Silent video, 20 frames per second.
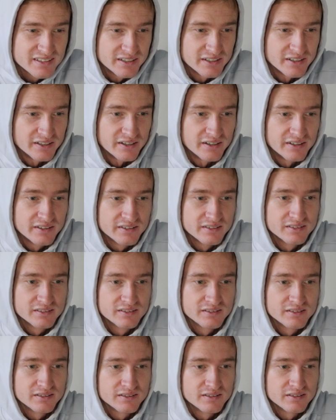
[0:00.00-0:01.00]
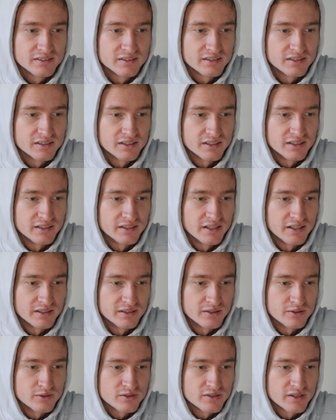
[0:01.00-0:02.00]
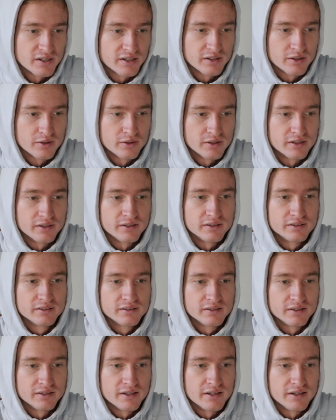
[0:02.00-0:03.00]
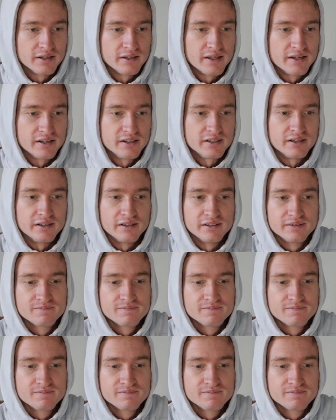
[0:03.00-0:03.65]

here, and then he goes there. I go there, and then here.